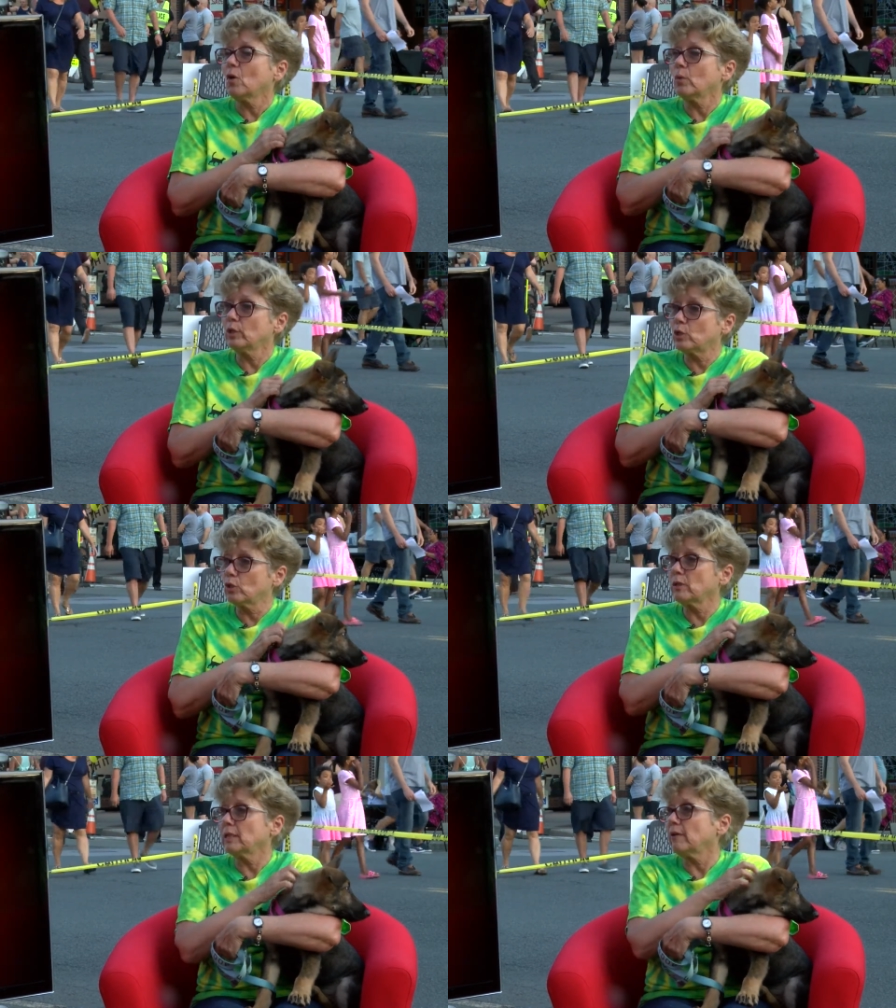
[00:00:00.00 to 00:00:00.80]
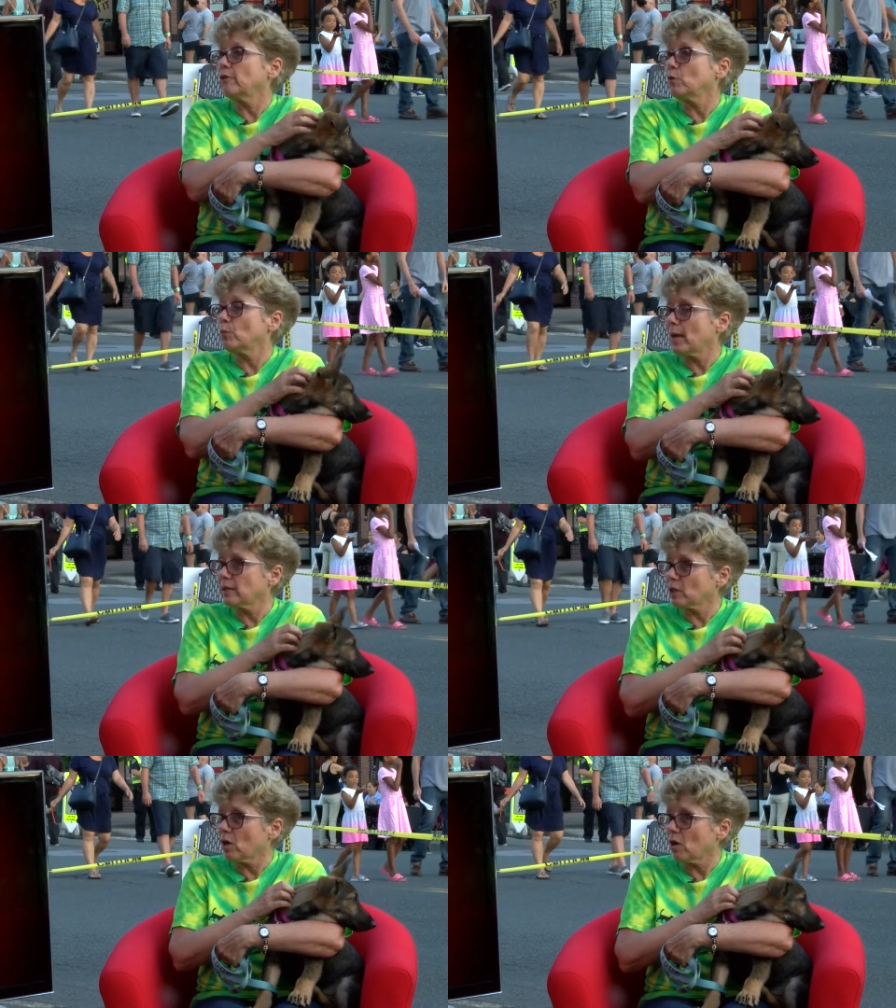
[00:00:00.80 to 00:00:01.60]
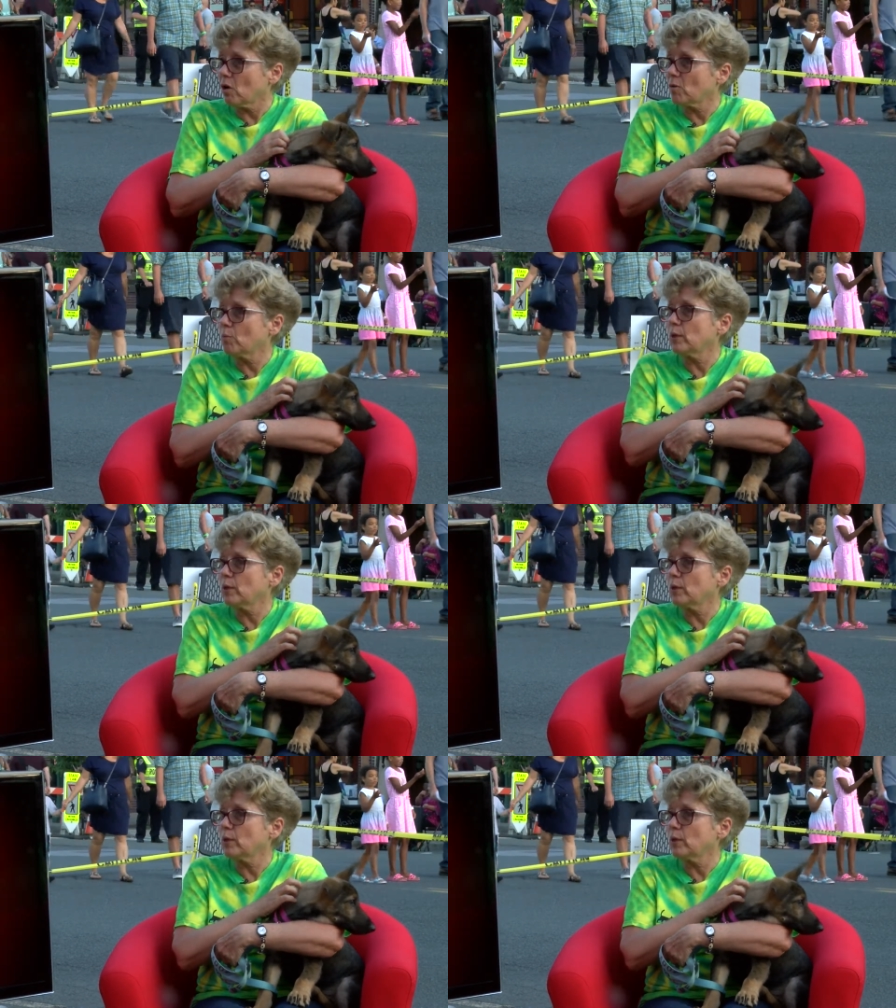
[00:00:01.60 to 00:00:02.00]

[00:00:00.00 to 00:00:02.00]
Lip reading: We do need, if you rent a home,